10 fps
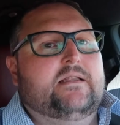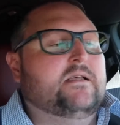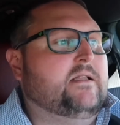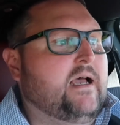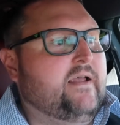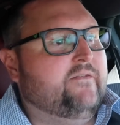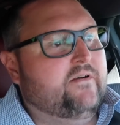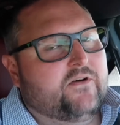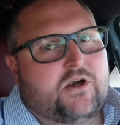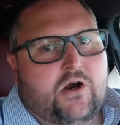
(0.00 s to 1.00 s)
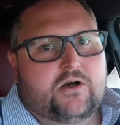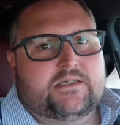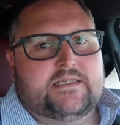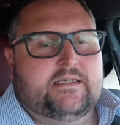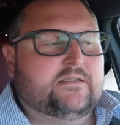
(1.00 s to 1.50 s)
the Life of a Car
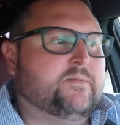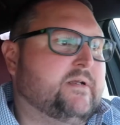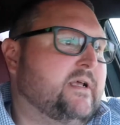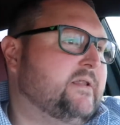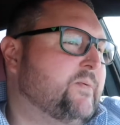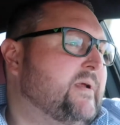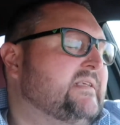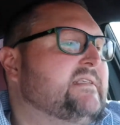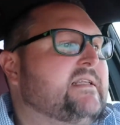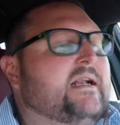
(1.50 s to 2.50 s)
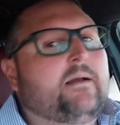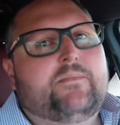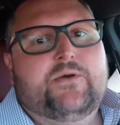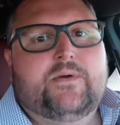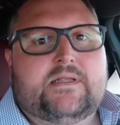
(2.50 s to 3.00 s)
Salesman. And the reason that I'm doing